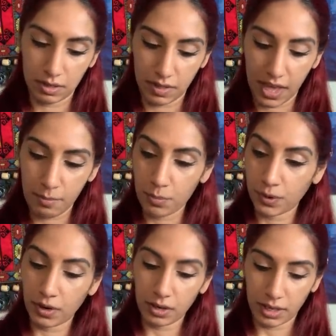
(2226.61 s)
The
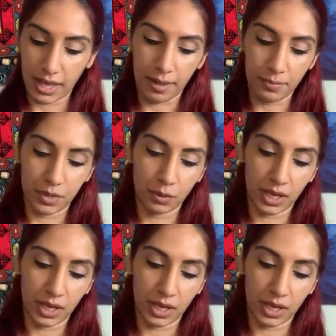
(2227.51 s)
Emperor, yeah, new